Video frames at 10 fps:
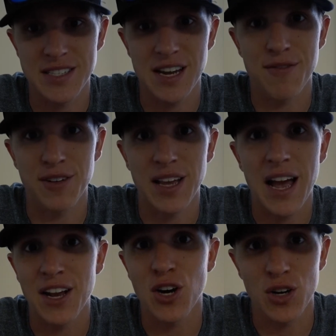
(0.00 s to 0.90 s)
definitely,
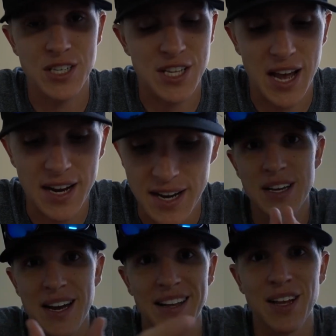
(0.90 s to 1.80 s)
I encourage that.
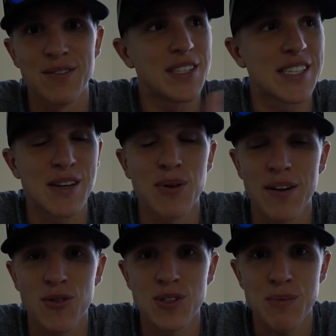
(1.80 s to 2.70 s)
I'd love to see what
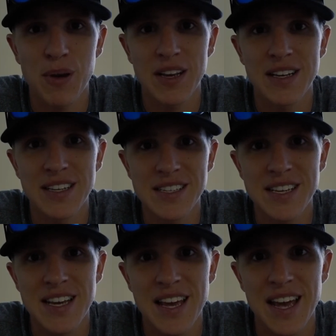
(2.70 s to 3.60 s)
everyone's opinion is,
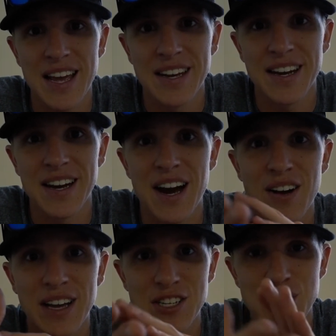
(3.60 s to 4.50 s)
and
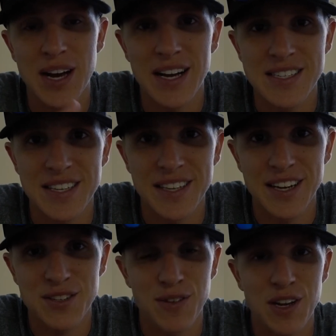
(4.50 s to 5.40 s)
I'll catch you guys in the
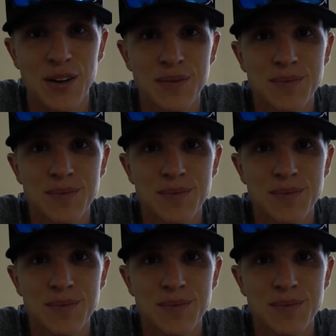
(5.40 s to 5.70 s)
next video.